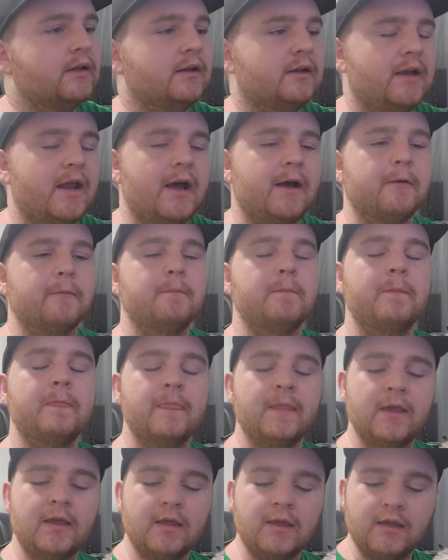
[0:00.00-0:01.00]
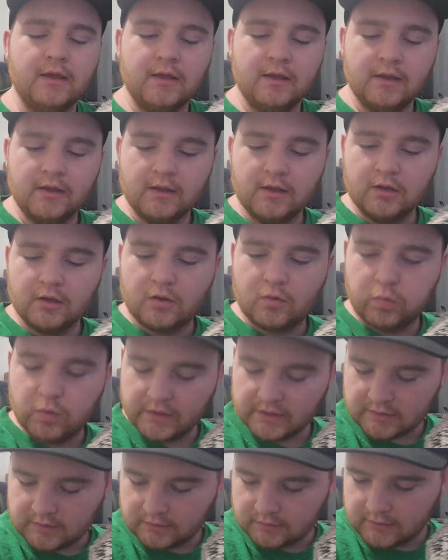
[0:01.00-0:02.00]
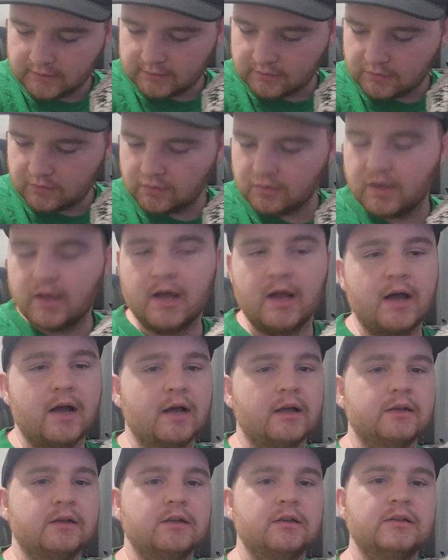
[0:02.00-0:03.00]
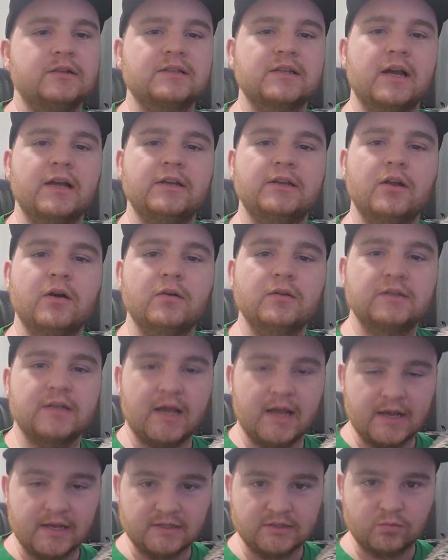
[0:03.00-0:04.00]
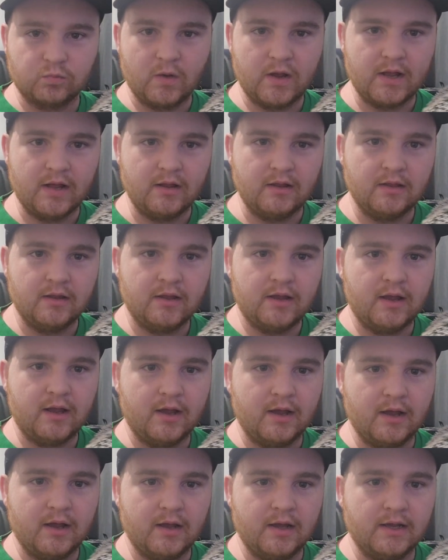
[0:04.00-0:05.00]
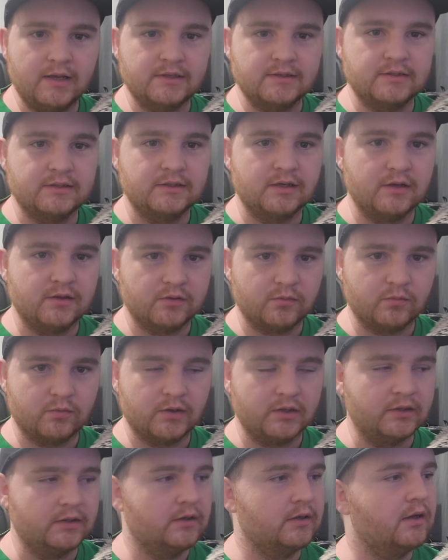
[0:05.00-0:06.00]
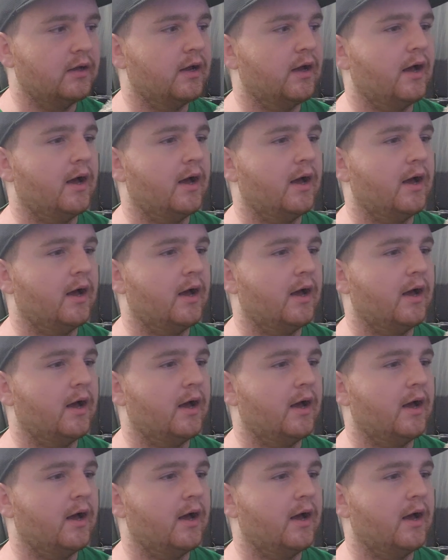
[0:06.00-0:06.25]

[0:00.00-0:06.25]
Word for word: Now, quick little side note as well as the other one.